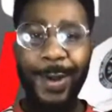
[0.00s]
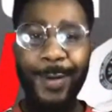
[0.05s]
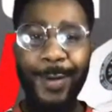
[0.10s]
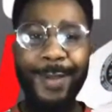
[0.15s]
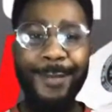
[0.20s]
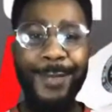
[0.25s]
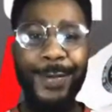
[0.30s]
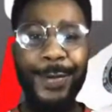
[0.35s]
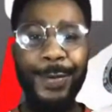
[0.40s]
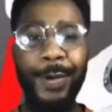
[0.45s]

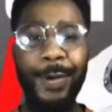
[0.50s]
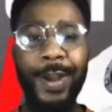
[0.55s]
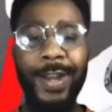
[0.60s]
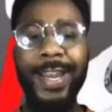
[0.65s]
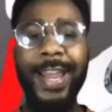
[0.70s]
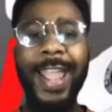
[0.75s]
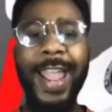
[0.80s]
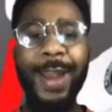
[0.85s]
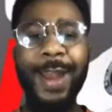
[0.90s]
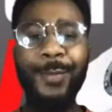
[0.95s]
everyone,
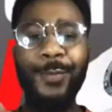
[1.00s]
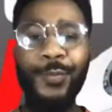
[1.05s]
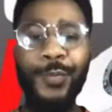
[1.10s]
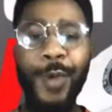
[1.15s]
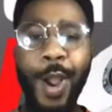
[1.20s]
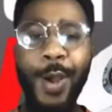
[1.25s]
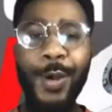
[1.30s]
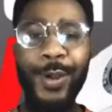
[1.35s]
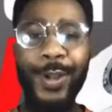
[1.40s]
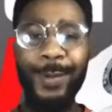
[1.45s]
and
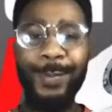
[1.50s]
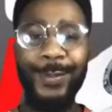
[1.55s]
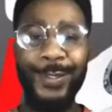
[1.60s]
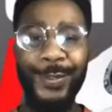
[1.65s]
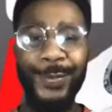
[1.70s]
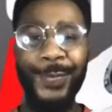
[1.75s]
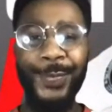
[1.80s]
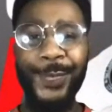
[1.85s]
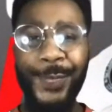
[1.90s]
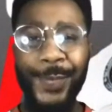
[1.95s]
welcome
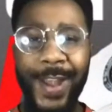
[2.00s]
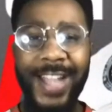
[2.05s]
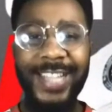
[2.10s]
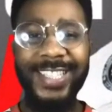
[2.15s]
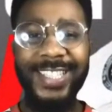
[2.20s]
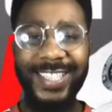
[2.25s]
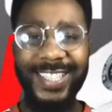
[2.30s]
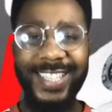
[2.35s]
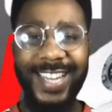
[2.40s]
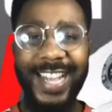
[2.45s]
to
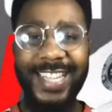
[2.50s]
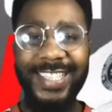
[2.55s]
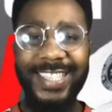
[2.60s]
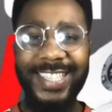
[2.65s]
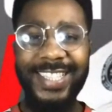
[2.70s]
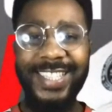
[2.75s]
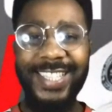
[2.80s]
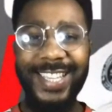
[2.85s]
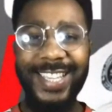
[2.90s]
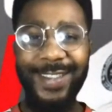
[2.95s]
Red
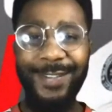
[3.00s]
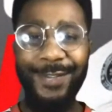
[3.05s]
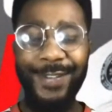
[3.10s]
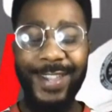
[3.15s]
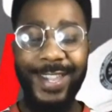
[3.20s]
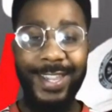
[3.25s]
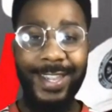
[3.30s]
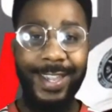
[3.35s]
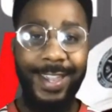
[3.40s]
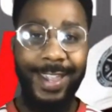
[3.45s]
United T
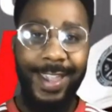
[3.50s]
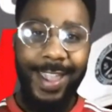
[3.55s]
V.